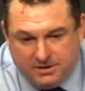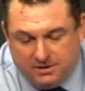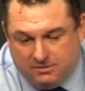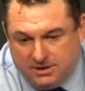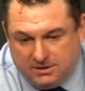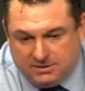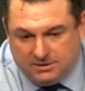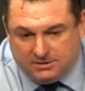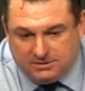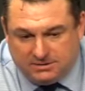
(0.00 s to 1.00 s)
you know that
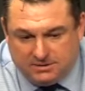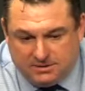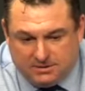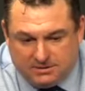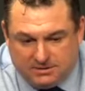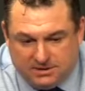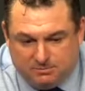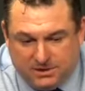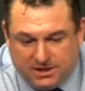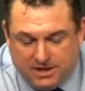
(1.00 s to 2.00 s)
that's uh,
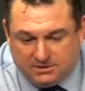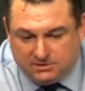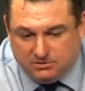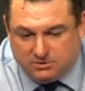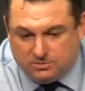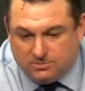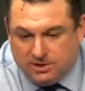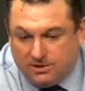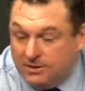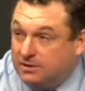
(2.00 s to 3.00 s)
takes big guts. Luch is
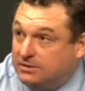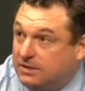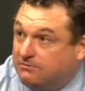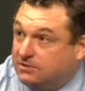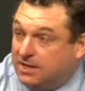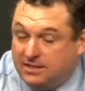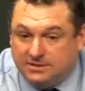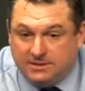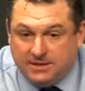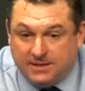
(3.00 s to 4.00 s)
one of the toughest
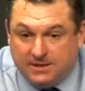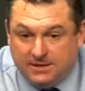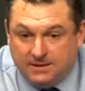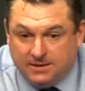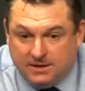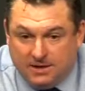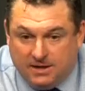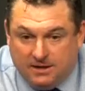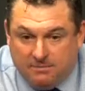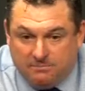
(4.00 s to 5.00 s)
guys in the league,
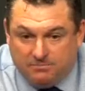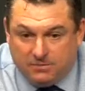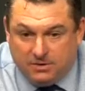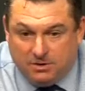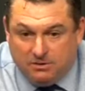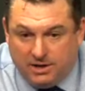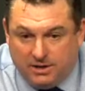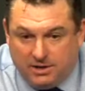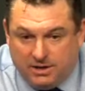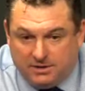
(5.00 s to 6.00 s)
um, you know, and,
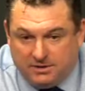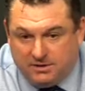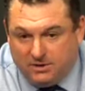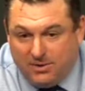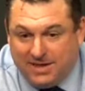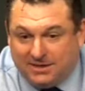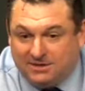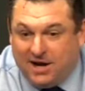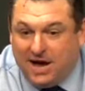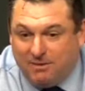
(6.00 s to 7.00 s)
and, and you know at the
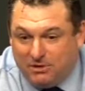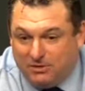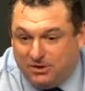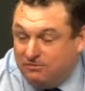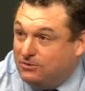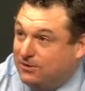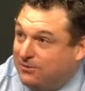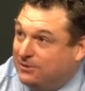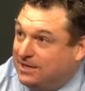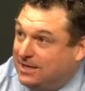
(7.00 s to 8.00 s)
time, you know, you have a two
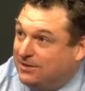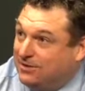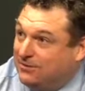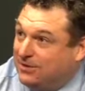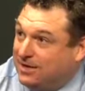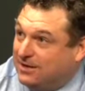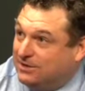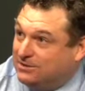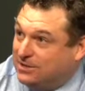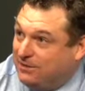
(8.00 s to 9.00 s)
nothing lead. You're thinking to
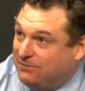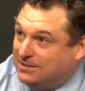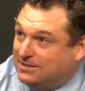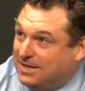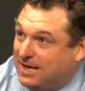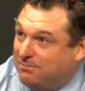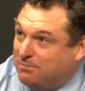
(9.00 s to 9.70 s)
yourself, that's not a